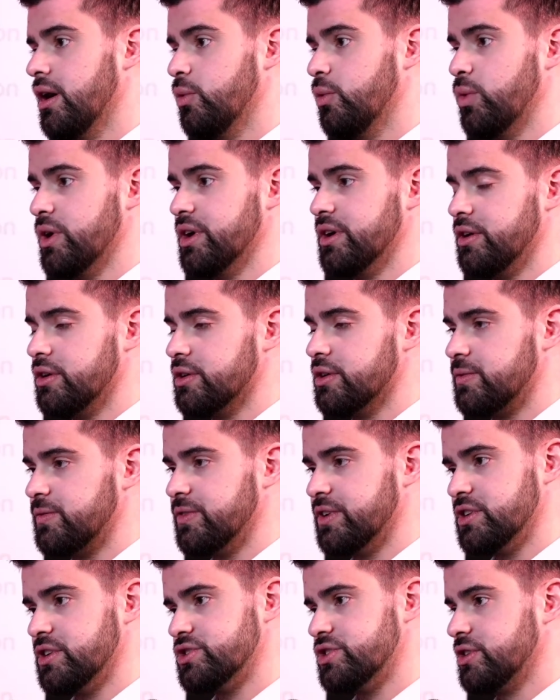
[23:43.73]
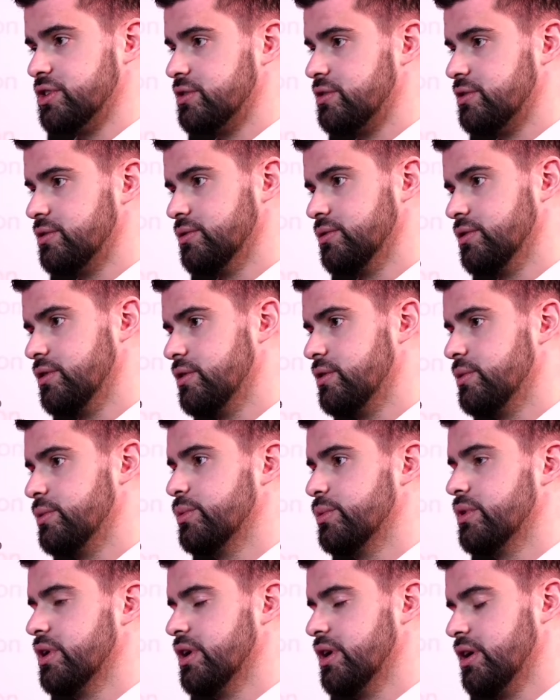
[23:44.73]
when not finishing, to
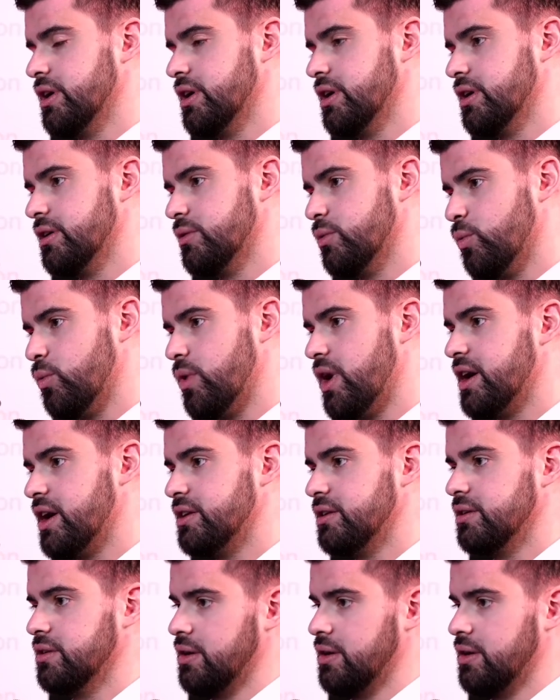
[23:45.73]
know why